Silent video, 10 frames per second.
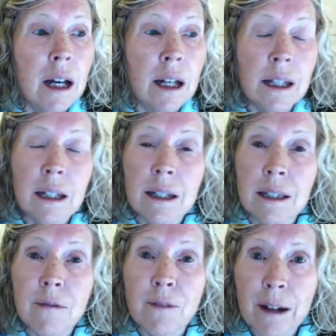It is the
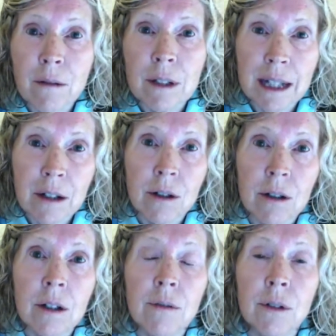
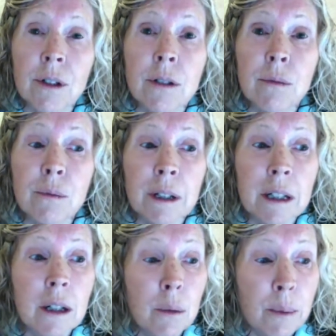foundation of learning to
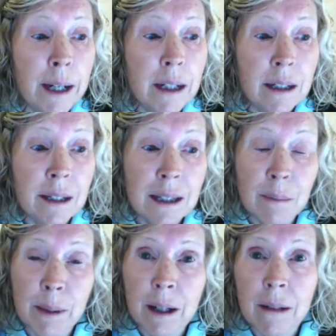read, write, and
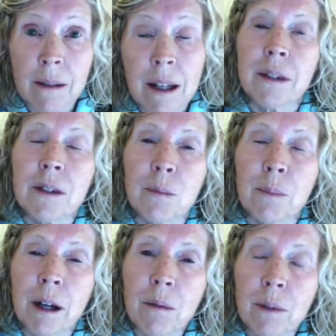spell. So
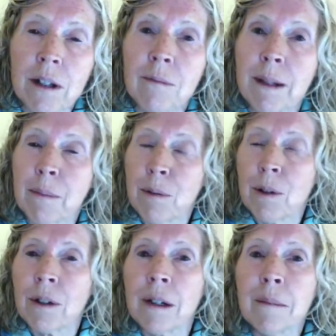part 1 of my
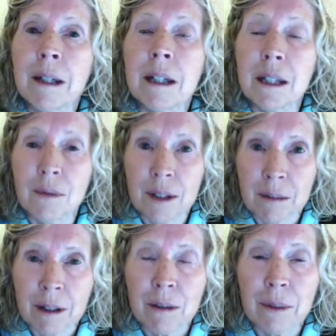program is
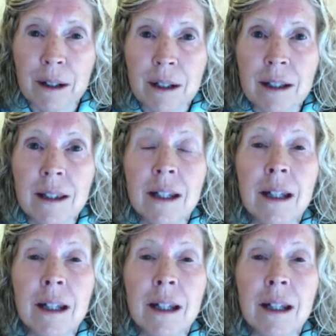phonemic awareness.